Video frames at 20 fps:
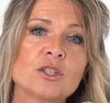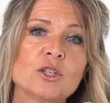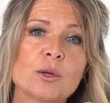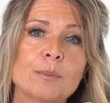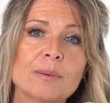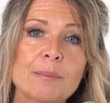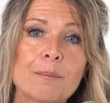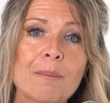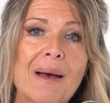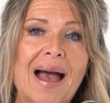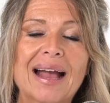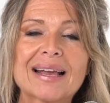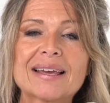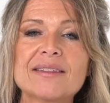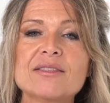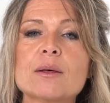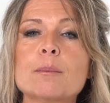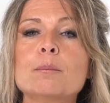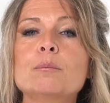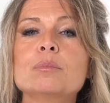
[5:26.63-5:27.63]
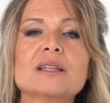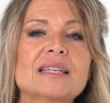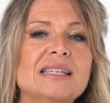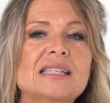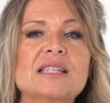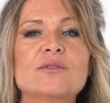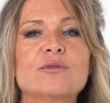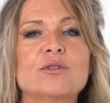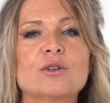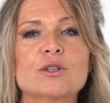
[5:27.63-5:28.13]
to be back in the
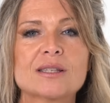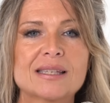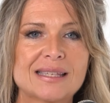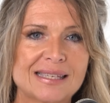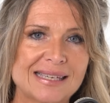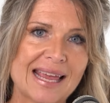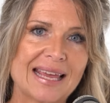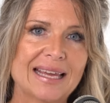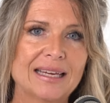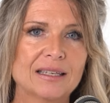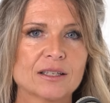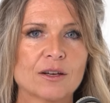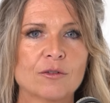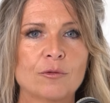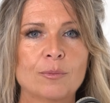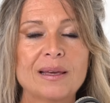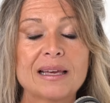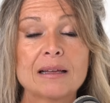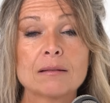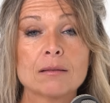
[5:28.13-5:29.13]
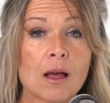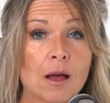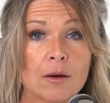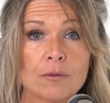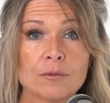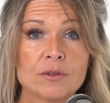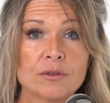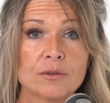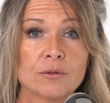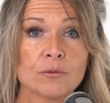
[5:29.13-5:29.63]
blissful state of being
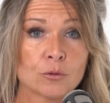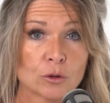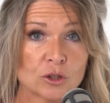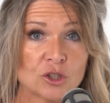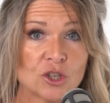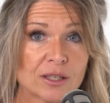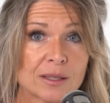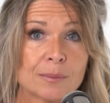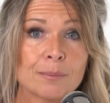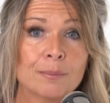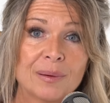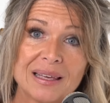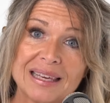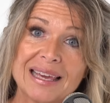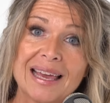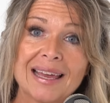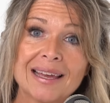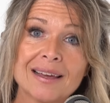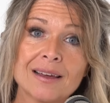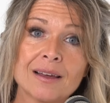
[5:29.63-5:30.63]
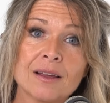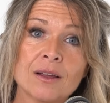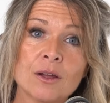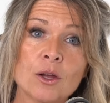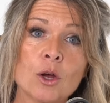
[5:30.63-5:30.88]
loved for just being